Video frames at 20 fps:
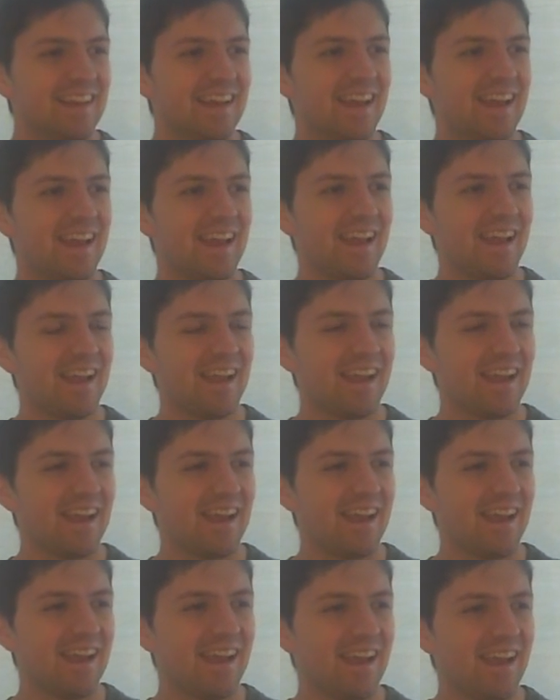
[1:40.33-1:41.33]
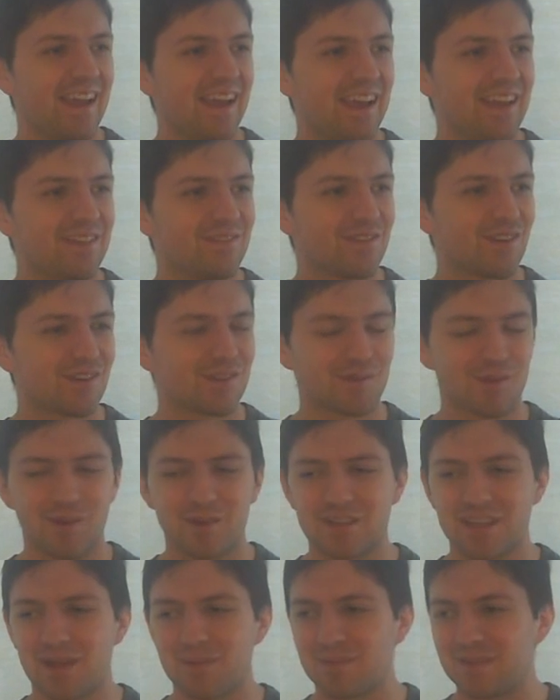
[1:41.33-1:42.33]
And furthermore,
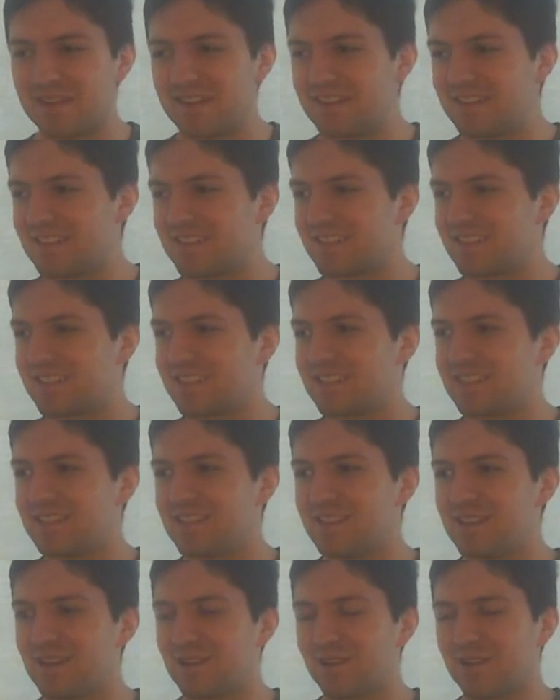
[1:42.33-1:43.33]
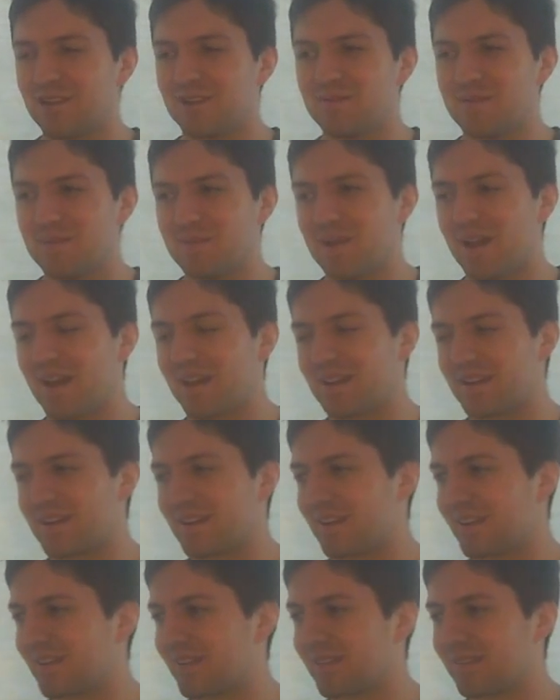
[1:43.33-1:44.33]
Japanese, could be
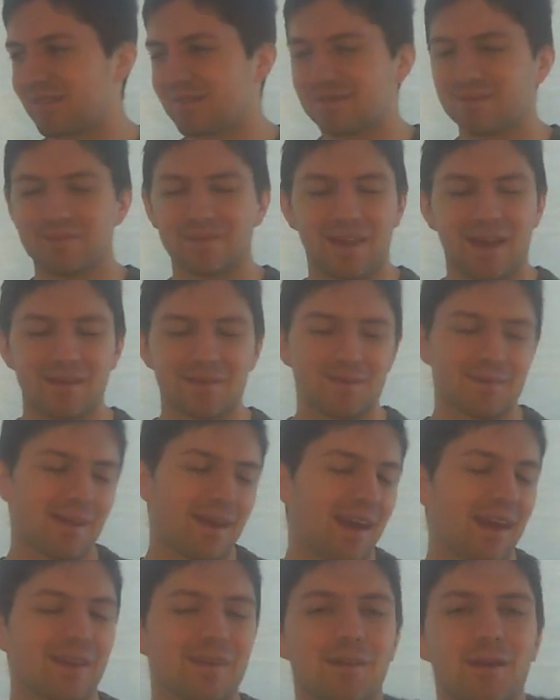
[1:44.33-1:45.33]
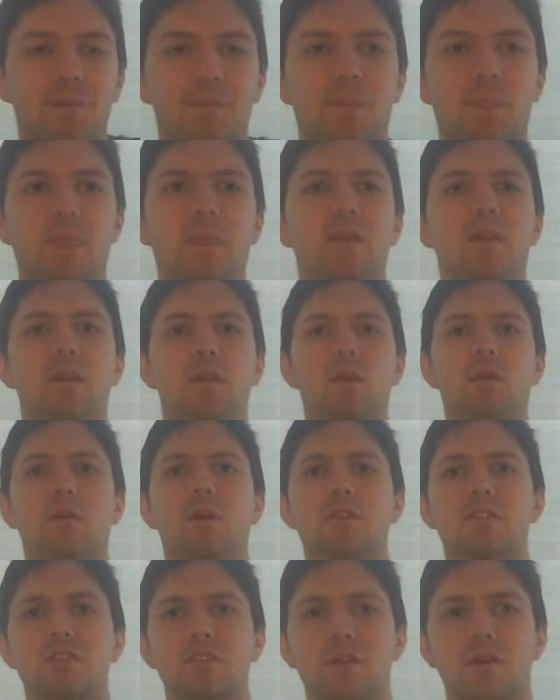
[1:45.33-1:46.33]
better. I don't know. What
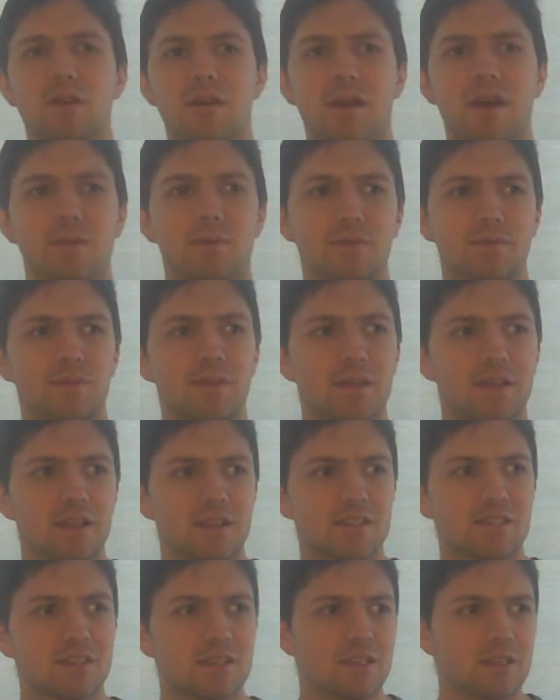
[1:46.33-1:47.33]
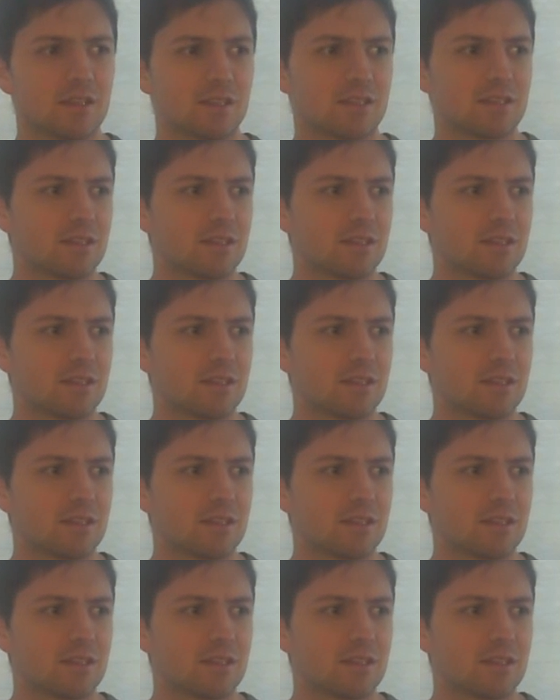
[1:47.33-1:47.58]
else is going on with me? Let's see.